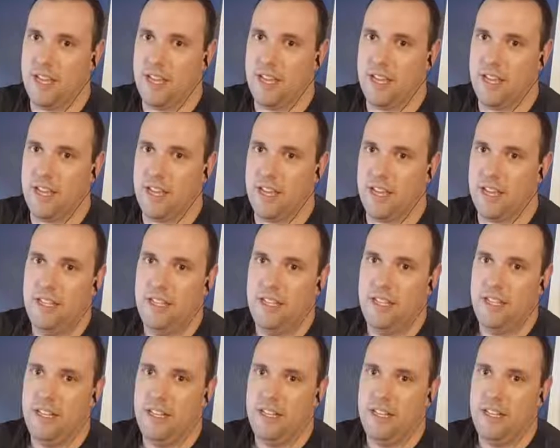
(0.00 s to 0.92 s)
gates, the
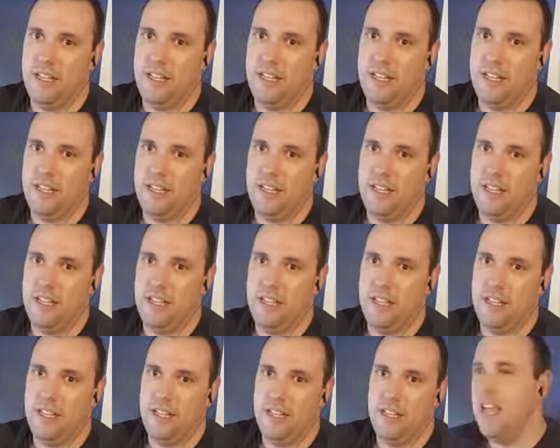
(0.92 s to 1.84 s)
wheels inside
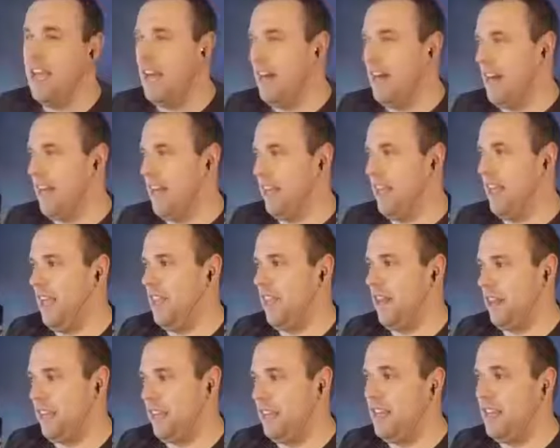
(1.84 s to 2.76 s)
turning,
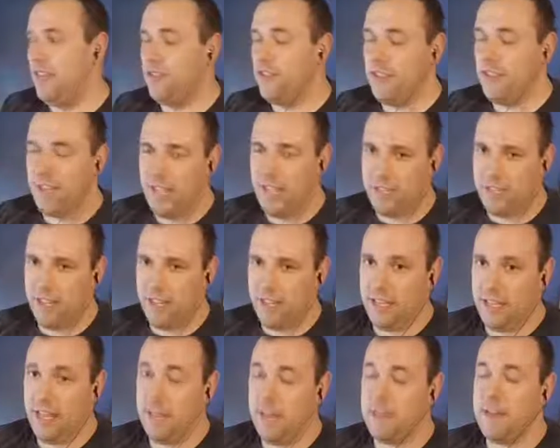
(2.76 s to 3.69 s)
and I could hear the gates
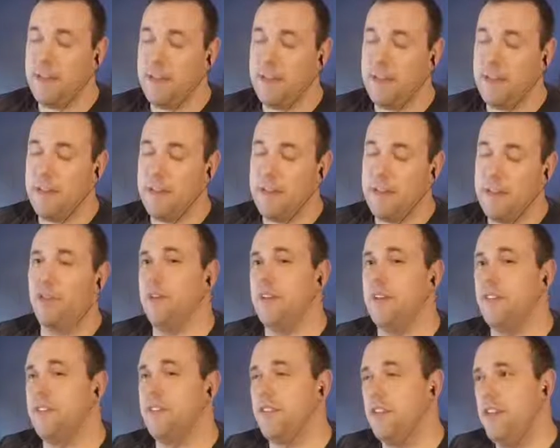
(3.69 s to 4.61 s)
lining up. Now
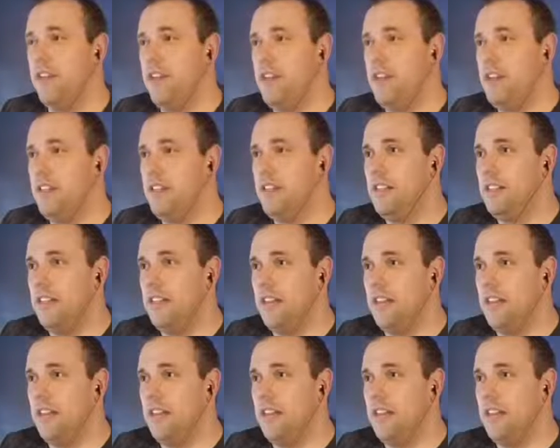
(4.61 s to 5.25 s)
with